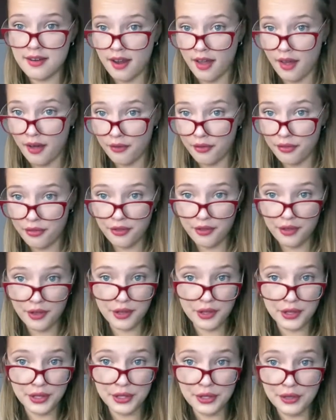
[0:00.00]

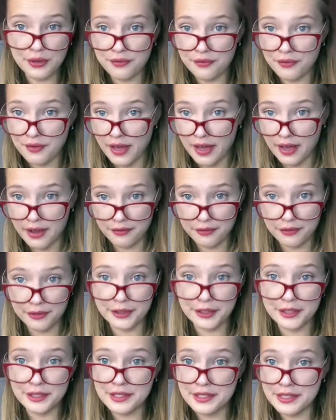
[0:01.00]
nothing you've
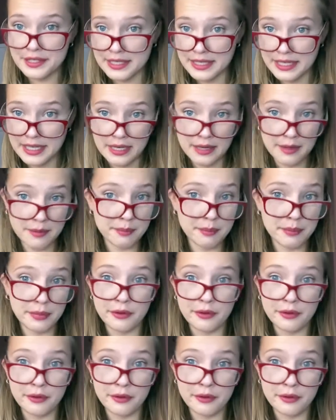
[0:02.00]
ever seen